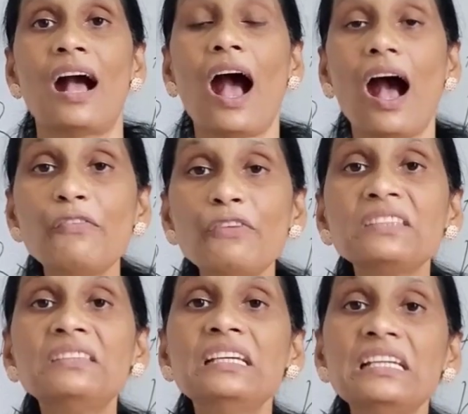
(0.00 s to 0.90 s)

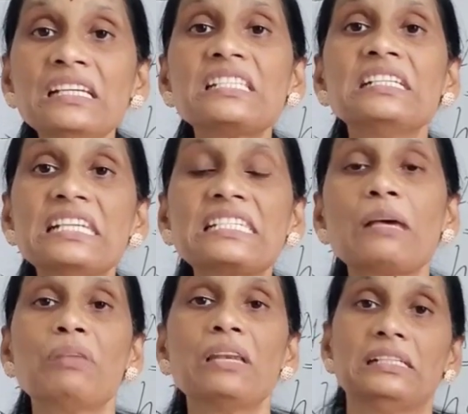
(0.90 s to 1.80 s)
having these
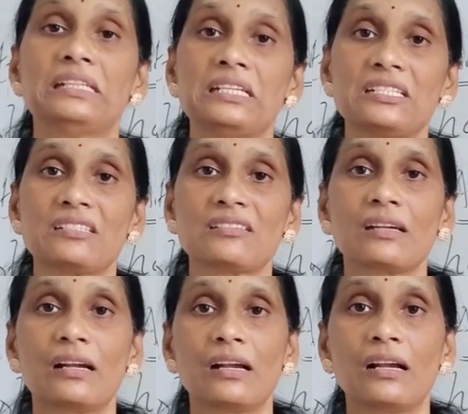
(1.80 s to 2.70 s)
disabilities,
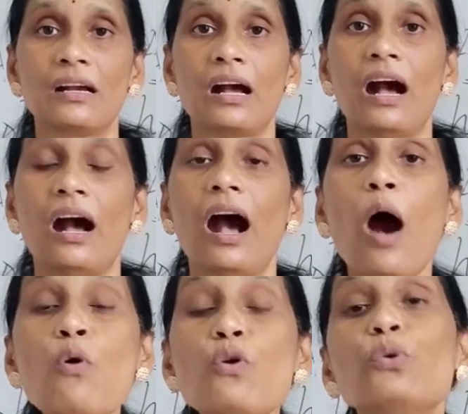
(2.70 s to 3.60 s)

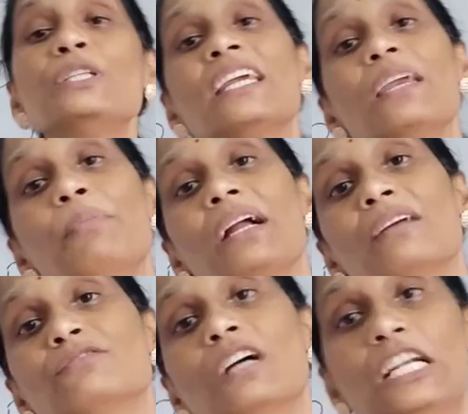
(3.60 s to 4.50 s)
how could he
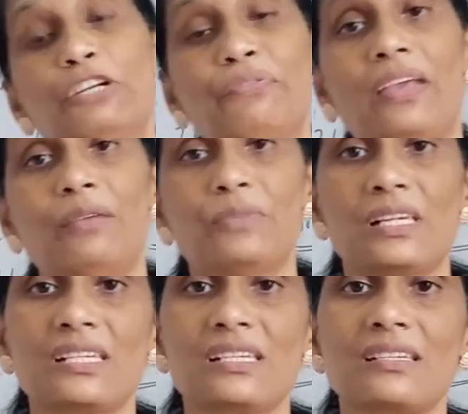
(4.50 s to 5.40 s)
become world
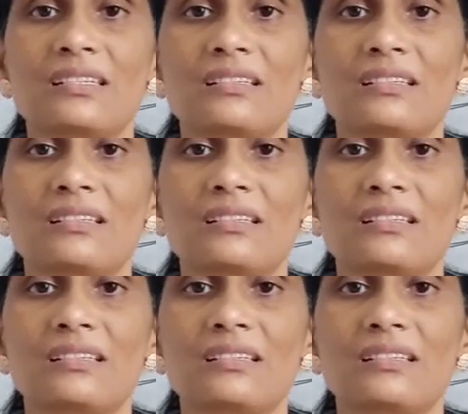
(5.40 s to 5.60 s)
famous?